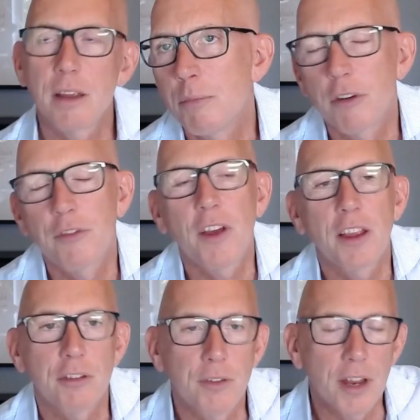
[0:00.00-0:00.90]
a
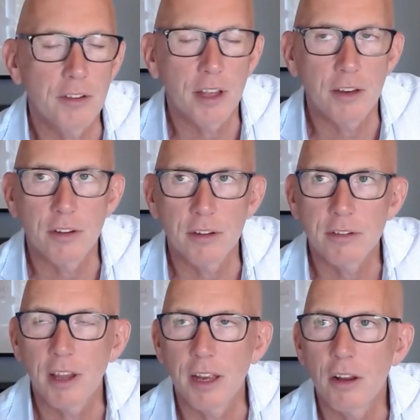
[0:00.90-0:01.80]
Professor of
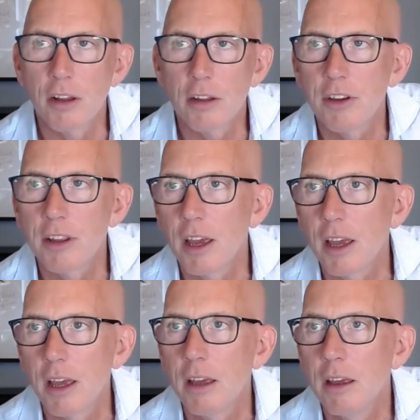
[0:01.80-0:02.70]
Educational Technology
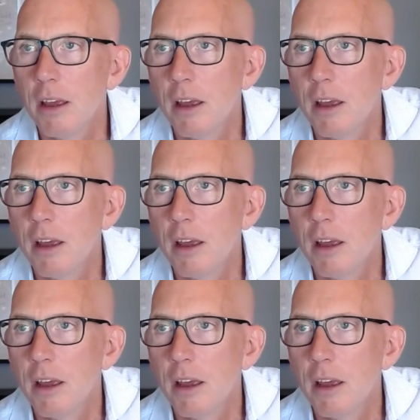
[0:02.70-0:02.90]
there,